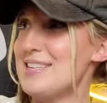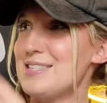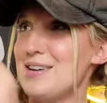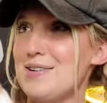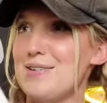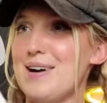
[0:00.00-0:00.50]

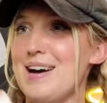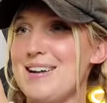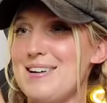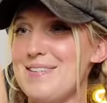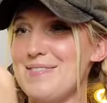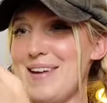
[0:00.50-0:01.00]
So I don't
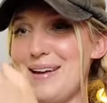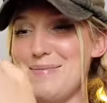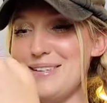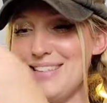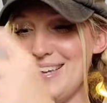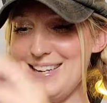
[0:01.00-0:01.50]
know. I'm
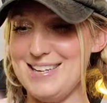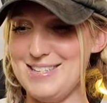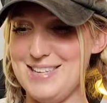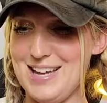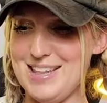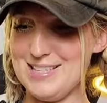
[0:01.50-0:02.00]
excited to
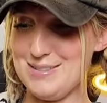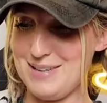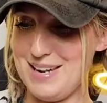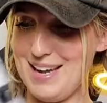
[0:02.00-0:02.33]
try this one